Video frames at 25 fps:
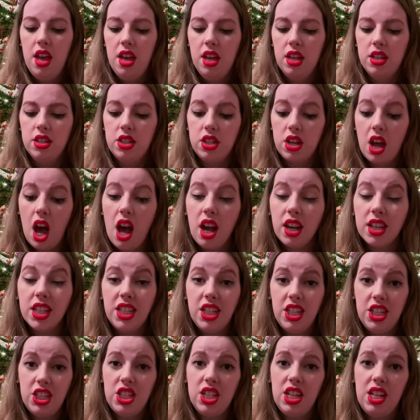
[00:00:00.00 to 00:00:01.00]
Start
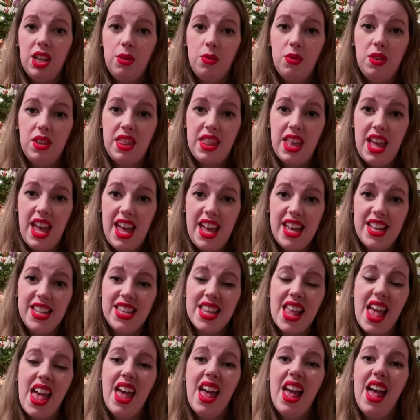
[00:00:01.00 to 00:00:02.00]
conditioning with this,
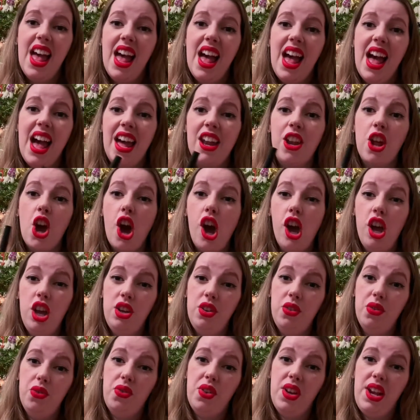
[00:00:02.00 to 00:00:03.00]
and
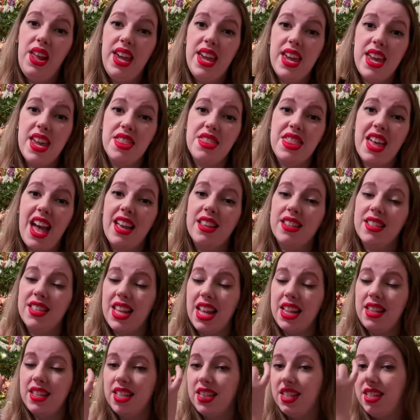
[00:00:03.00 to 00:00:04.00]
hopefully that
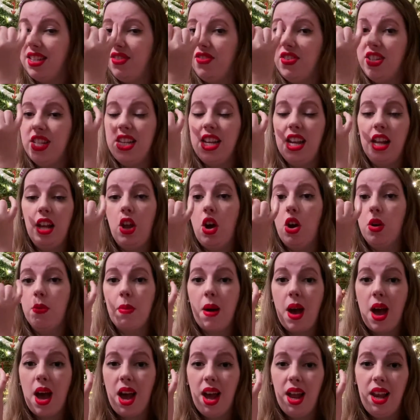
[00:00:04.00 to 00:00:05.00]
sensitivity along
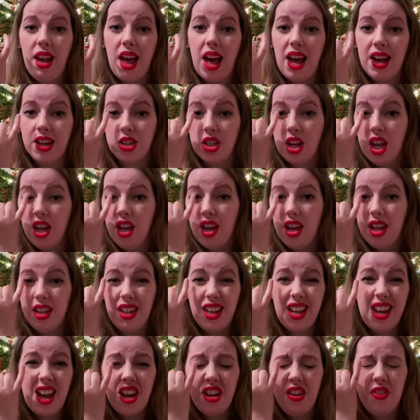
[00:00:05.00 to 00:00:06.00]
my eyelash and
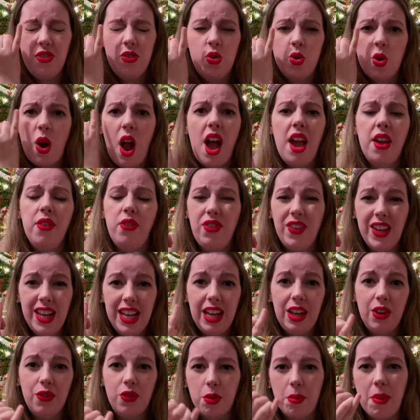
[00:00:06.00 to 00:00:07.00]
that kind of dry
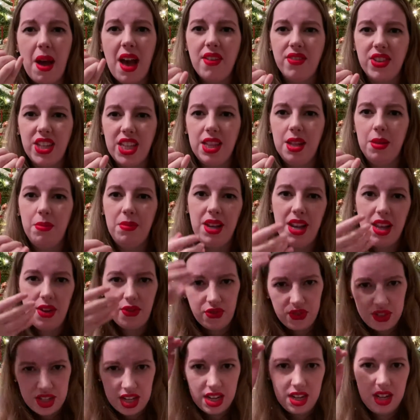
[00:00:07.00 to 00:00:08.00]
feeling from having them
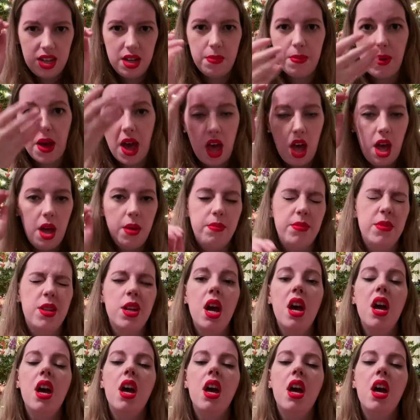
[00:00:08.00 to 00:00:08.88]
lifted and permed